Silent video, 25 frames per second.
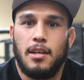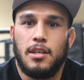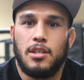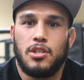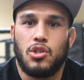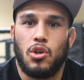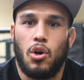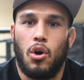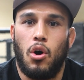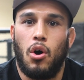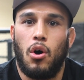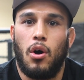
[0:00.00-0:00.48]

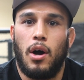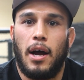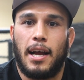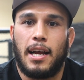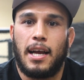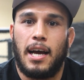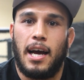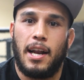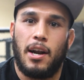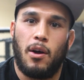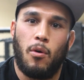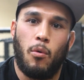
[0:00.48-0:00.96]
So I
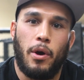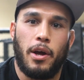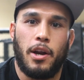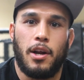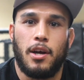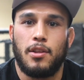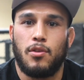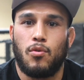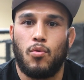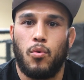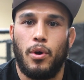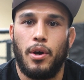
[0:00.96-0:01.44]
kind of went
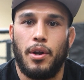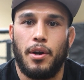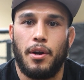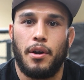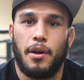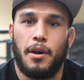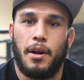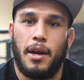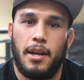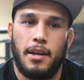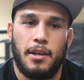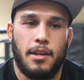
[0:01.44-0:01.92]
on
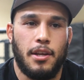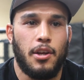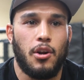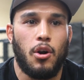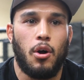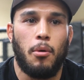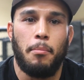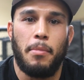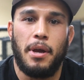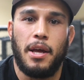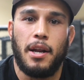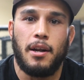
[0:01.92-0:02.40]
Twitter and, you
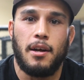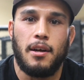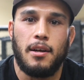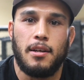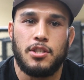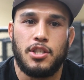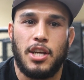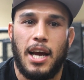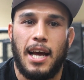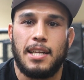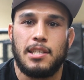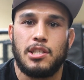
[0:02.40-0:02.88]

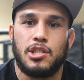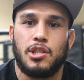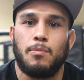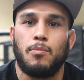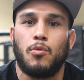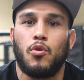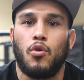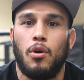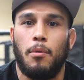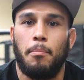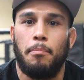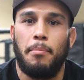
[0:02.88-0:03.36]
know, challenged
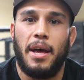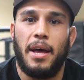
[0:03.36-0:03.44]
him to a